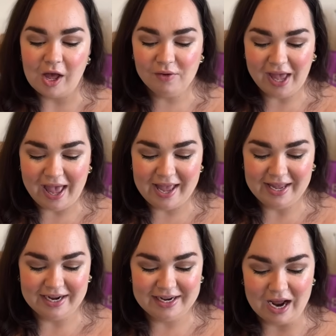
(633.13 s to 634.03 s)

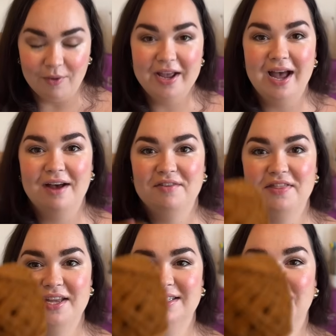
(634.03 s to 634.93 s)
Okay, now I have
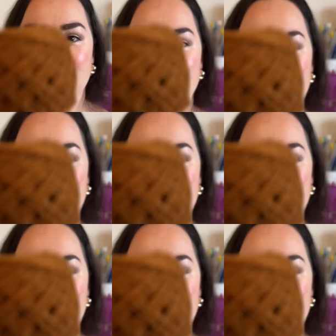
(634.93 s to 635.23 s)
this lovely